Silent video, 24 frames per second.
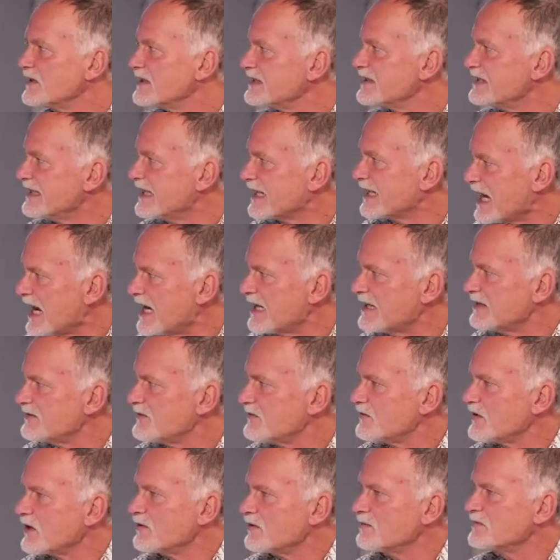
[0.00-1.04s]
derived
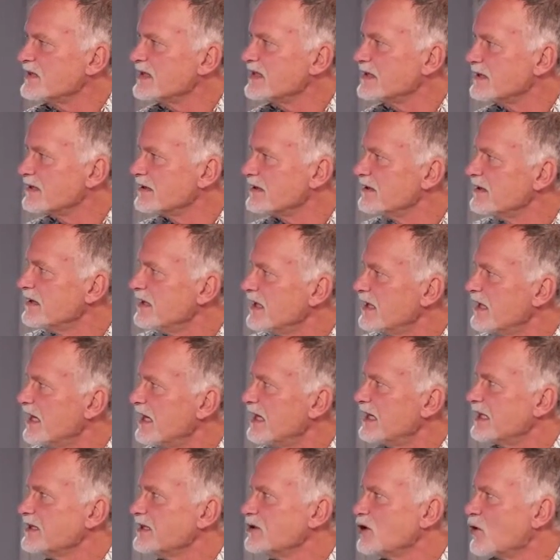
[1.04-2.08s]
from the
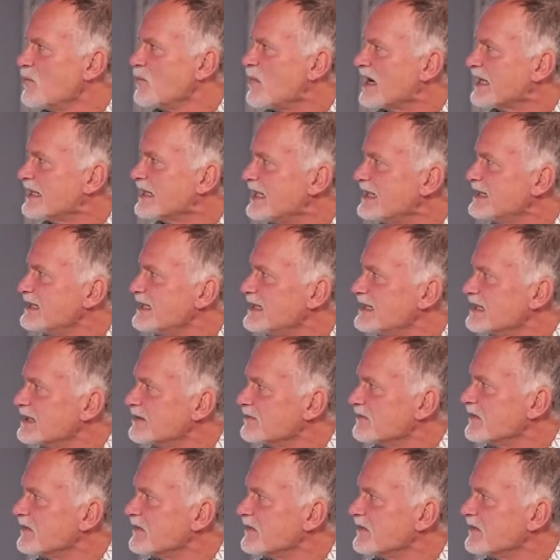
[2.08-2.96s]
electromagnetism.